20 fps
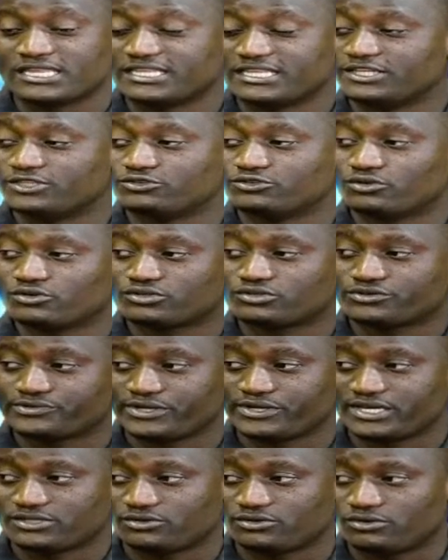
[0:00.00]
They do not
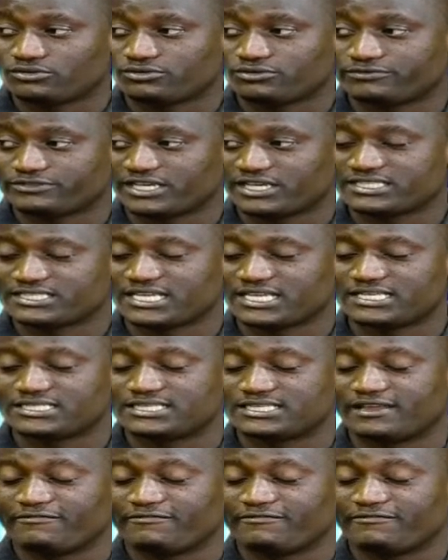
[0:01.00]
create a lot of chances.